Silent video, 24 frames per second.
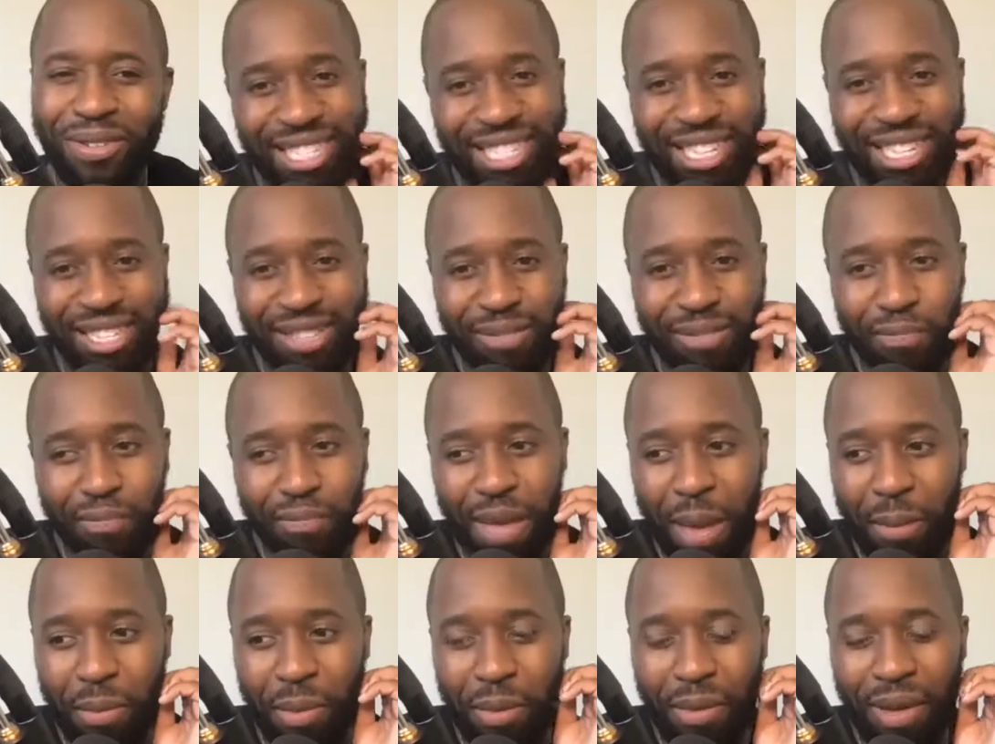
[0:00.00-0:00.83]
just
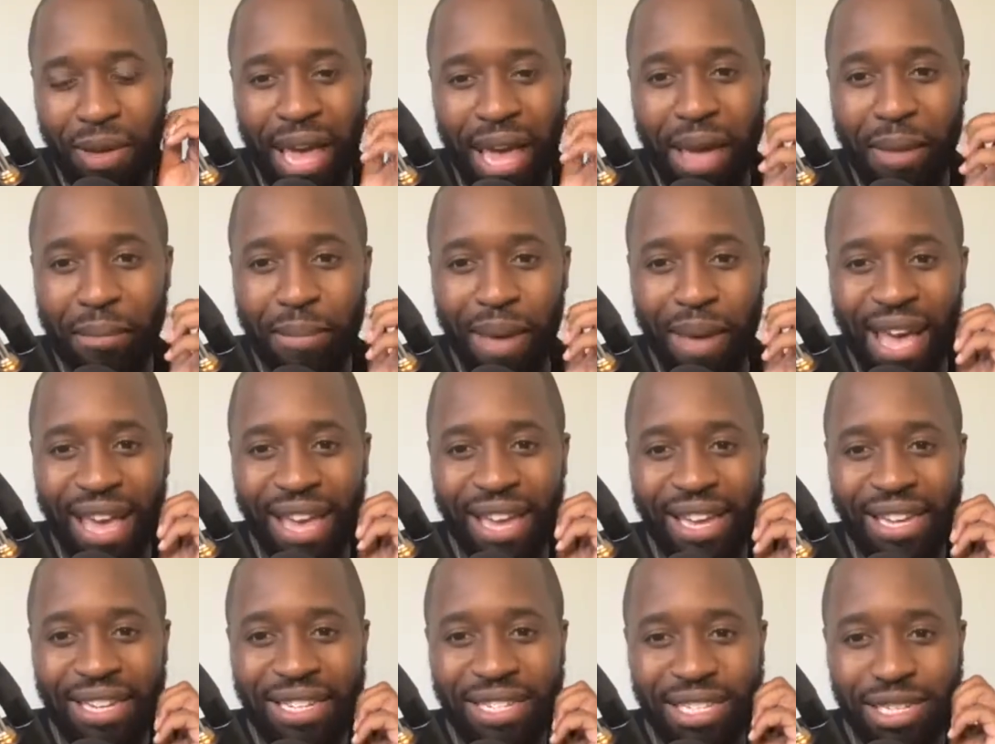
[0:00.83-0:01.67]
people getting
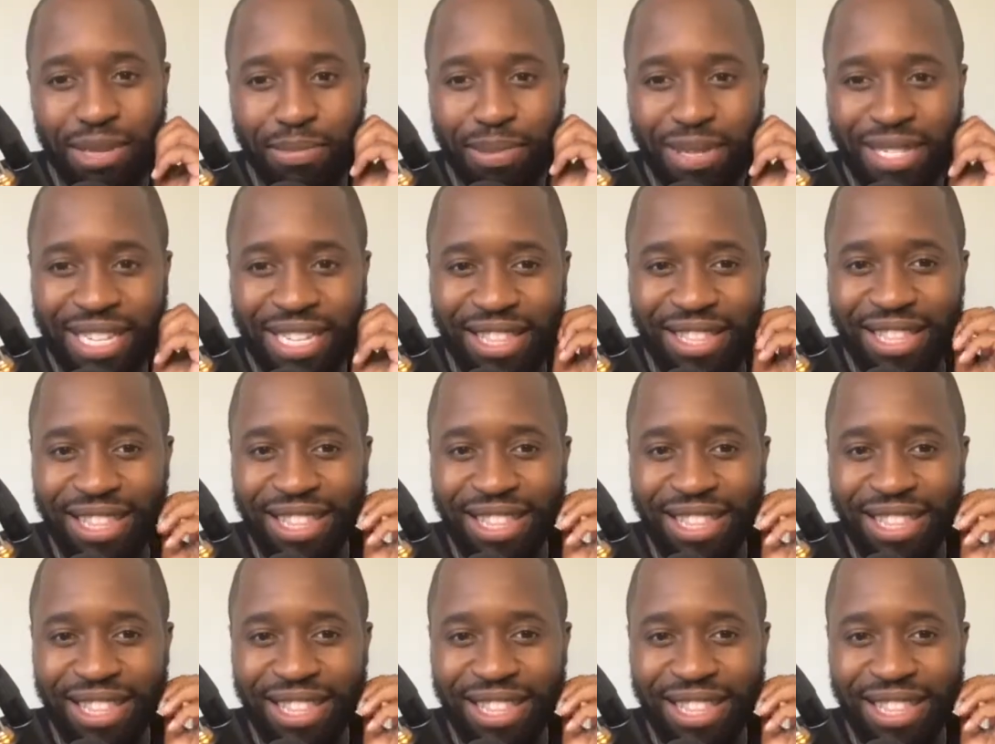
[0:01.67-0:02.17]
paid to pretend